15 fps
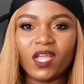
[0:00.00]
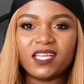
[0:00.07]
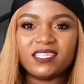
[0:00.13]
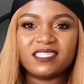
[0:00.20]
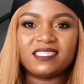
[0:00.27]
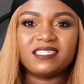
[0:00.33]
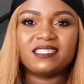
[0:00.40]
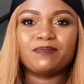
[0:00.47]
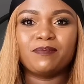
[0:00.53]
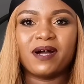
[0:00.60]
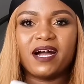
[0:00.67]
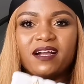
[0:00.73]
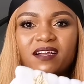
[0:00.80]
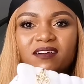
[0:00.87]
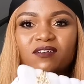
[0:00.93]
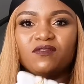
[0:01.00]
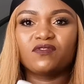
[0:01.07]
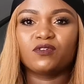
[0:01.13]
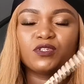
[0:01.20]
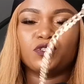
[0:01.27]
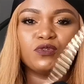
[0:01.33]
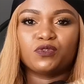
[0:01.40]
is this bag. Of
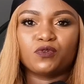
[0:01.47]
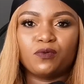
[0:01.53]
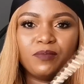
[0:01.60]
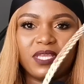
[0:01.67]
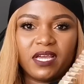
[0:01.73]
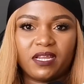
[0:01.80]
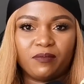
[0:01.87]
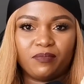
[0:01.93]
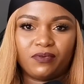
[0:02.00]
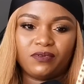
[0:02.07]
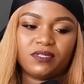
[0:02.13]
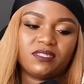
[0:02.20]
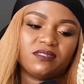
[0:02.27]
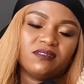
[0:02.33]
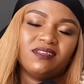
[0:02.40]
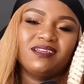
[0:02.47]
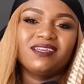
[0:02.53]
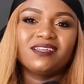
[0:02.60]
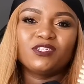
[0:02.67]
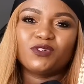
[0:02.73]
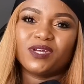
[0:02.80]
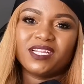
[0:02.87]
course, you saw me unbox.
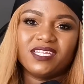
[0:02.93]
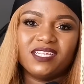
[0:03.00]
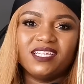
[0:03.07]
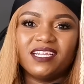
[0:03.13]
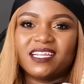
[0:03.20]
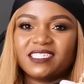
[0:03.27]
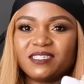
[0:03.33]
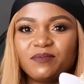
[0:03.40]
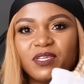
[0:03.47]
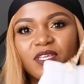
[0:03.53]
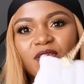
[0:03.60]
Surely hii lazima